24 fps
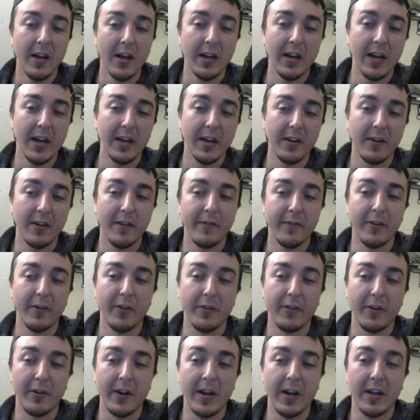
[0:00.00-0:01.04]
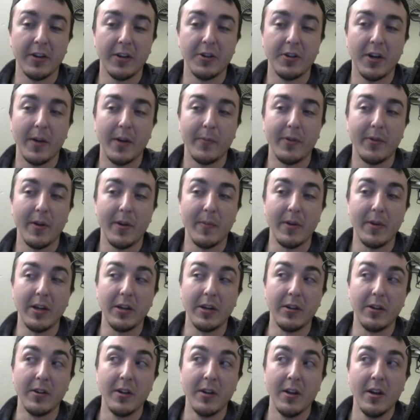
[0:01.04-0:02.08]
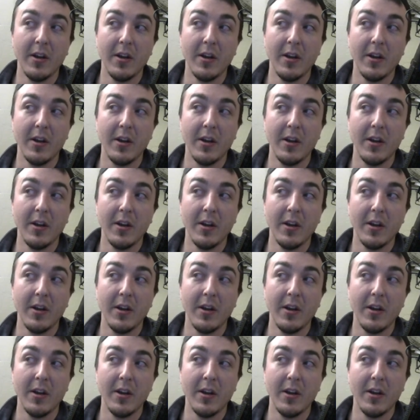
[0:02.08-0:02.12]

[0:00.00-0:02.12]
Kind of covered other hand traps. I mean,